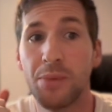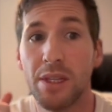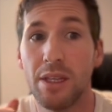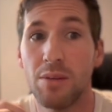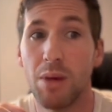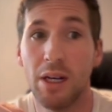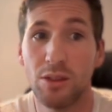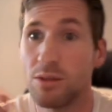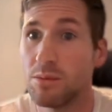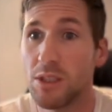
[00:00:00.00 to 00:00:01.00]
this batch
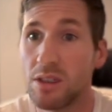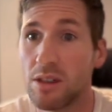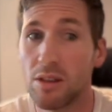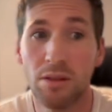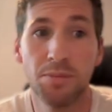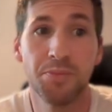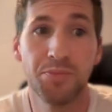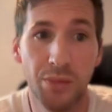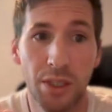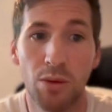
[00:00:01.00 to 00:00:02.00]
will be 0,
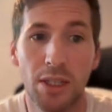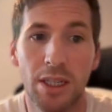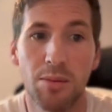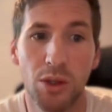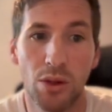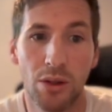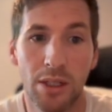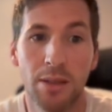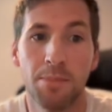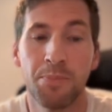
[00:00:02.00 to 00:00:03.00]
it will keep going,